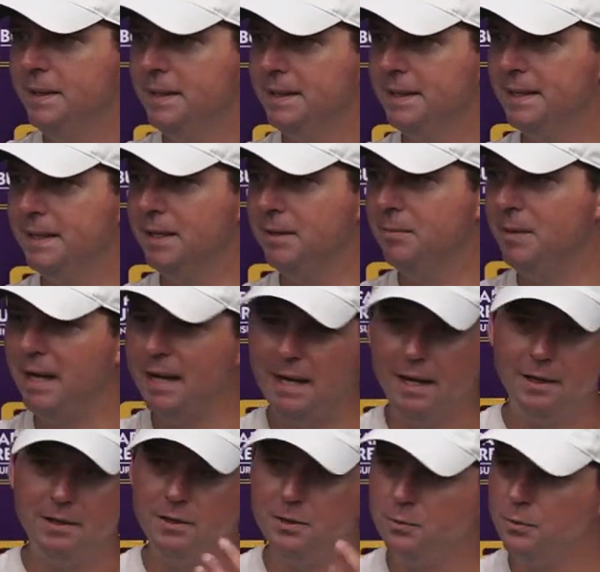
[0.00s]

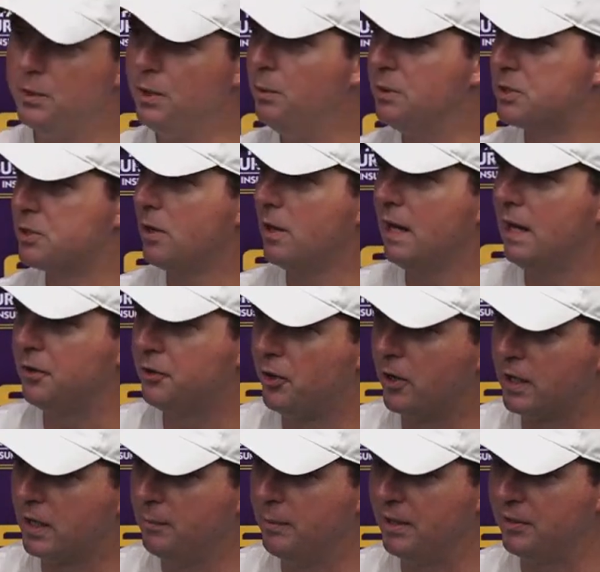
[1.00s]
We started out
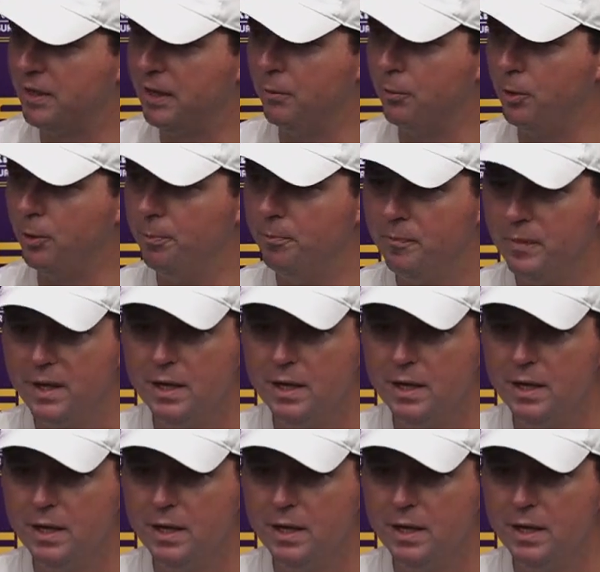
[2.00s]
talking about that room.